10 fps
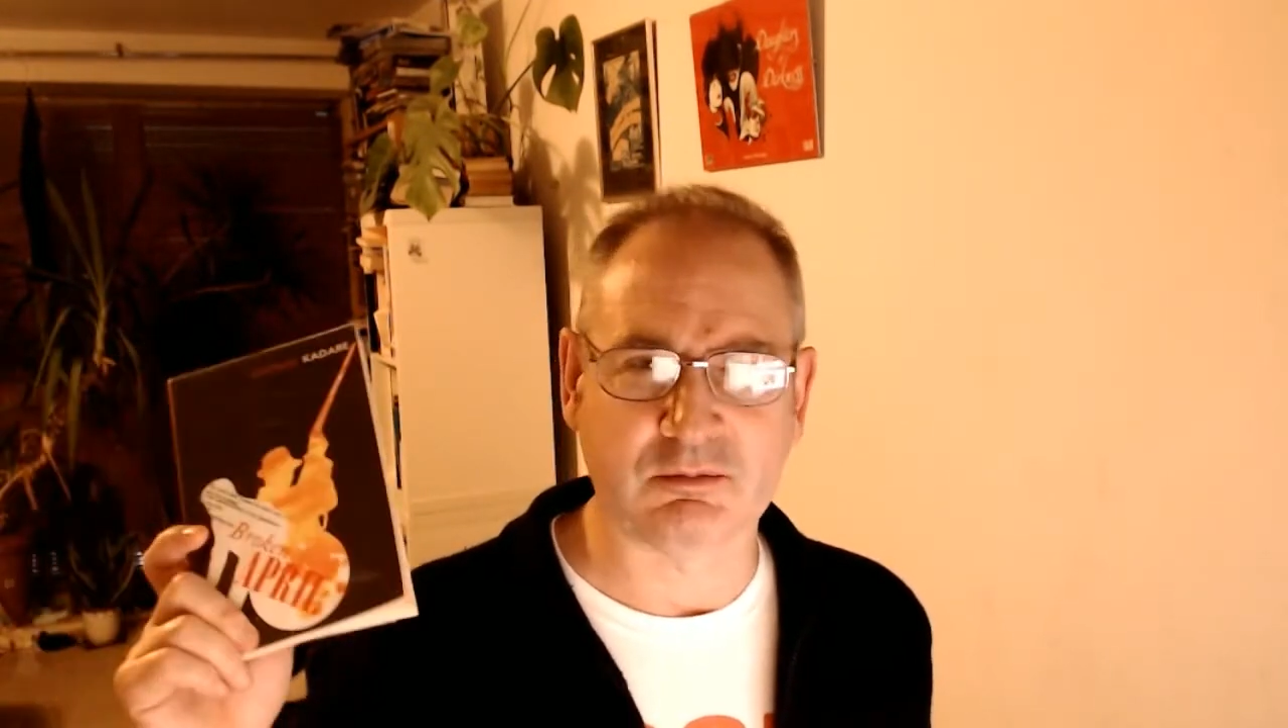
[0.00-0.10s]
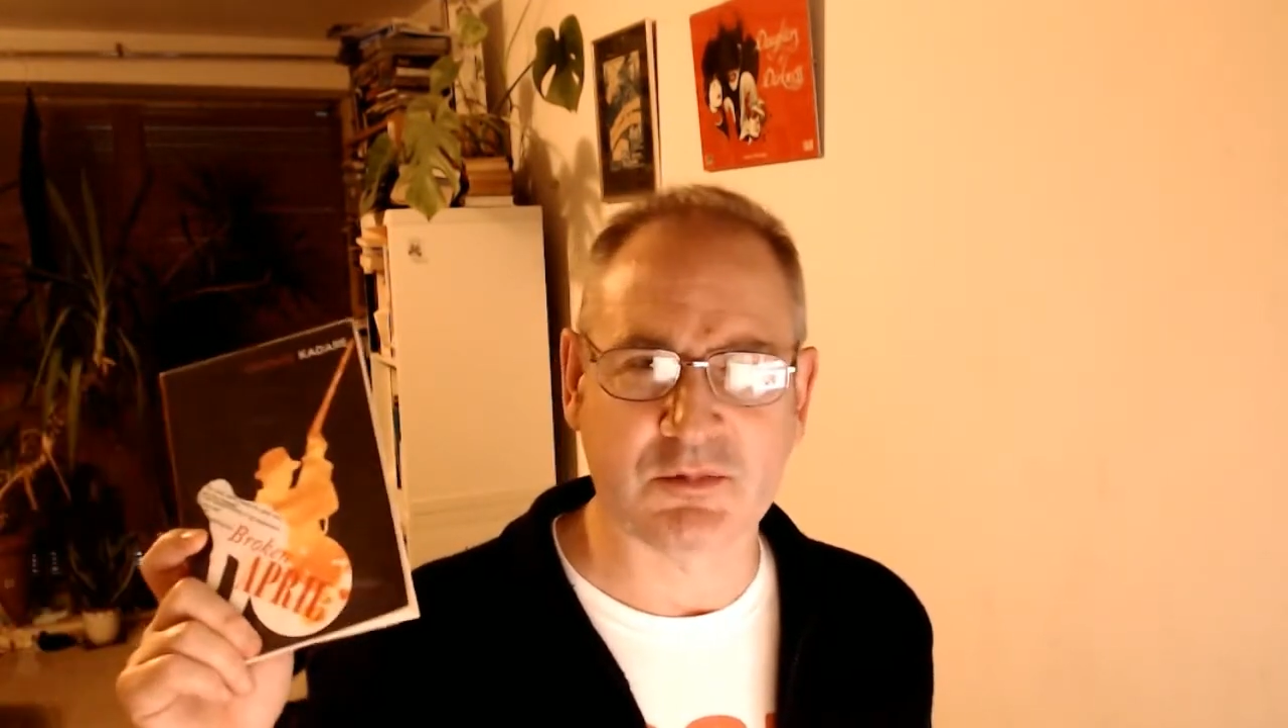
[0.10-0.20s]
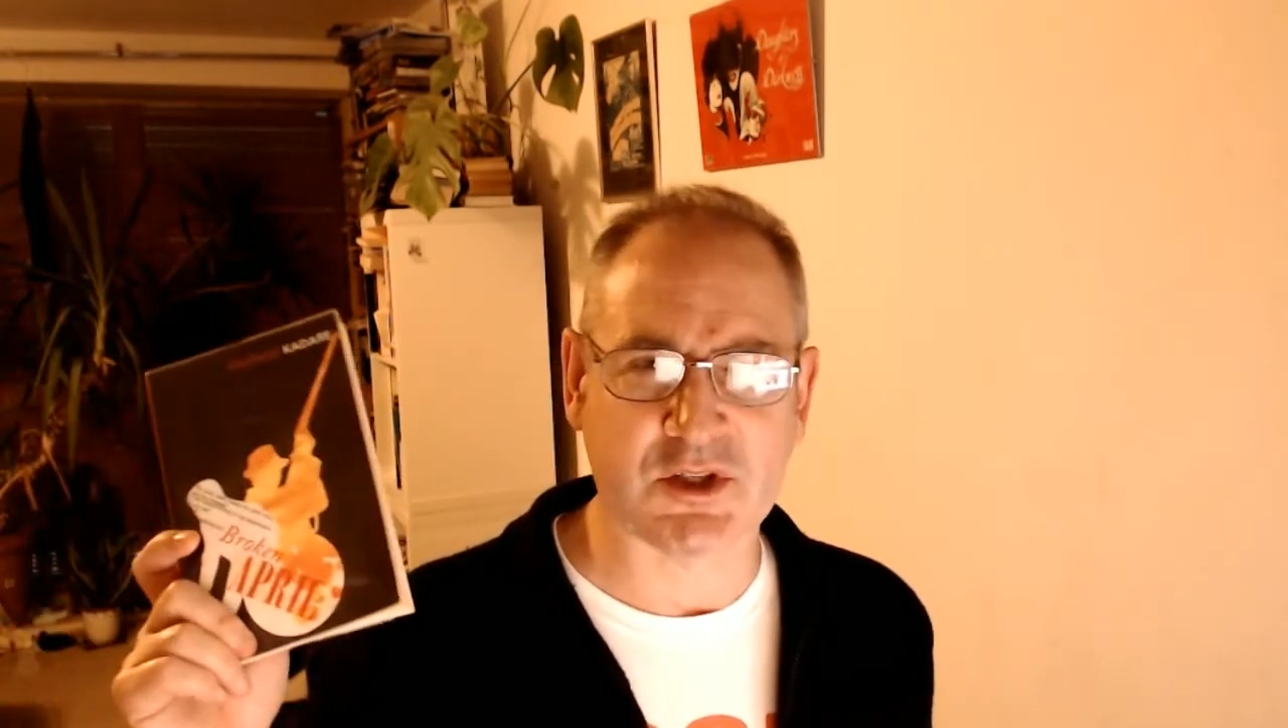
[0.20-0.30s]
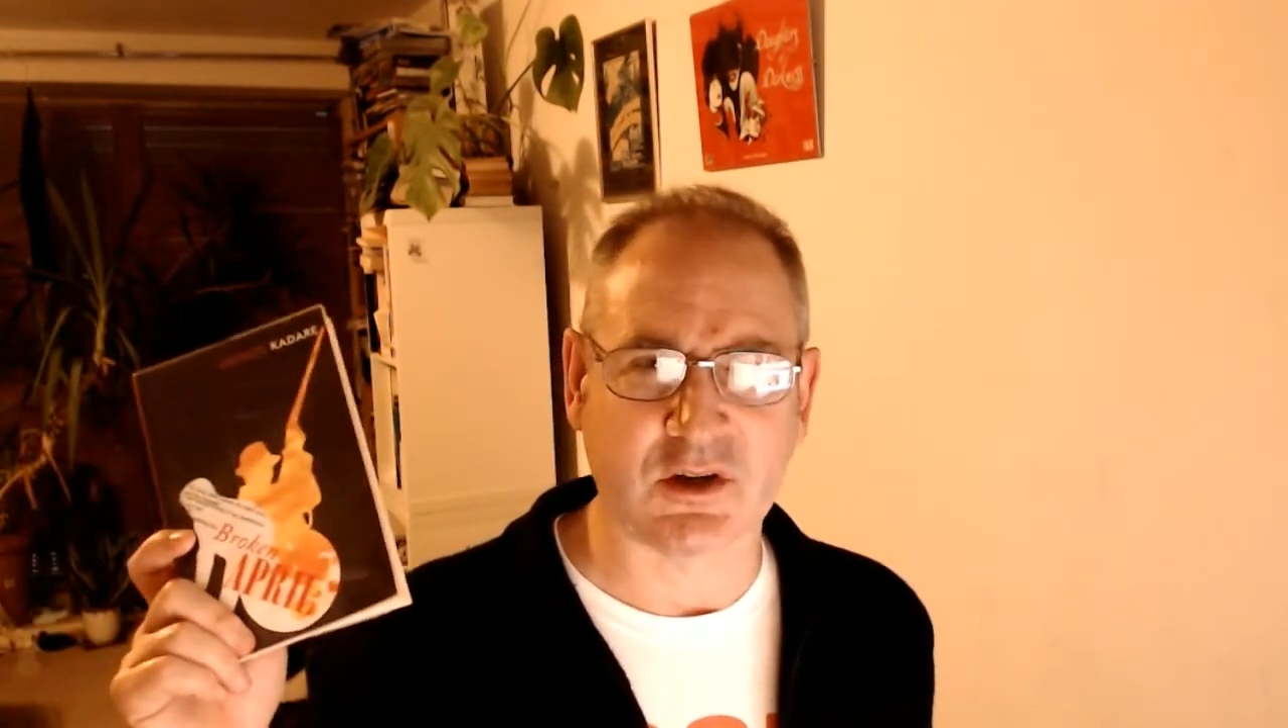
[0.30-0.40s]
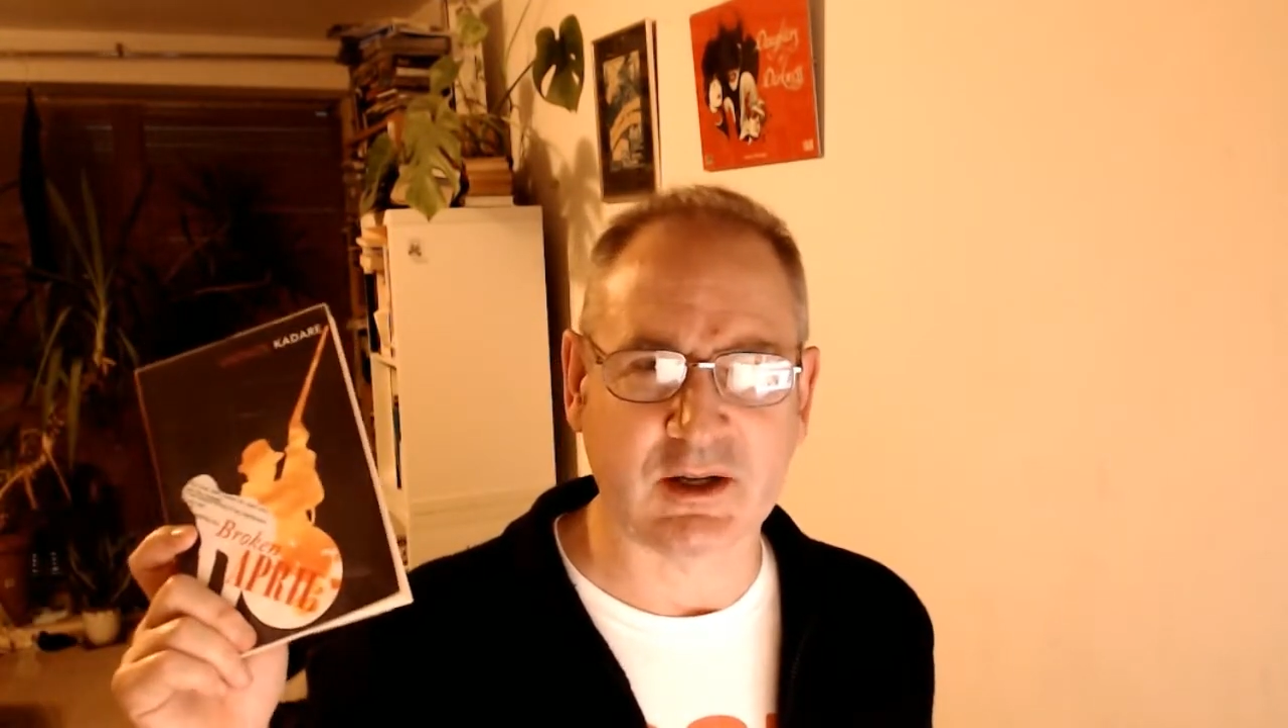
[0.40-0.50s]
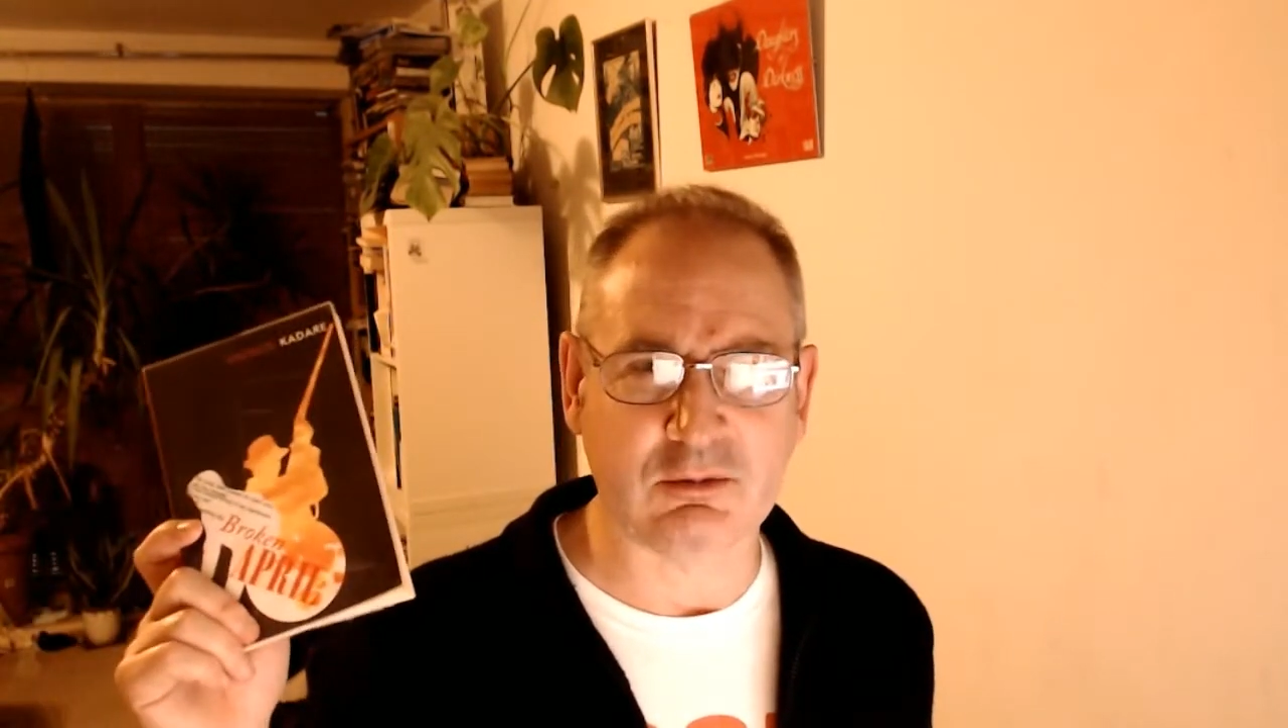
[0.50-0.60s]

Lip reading: slightly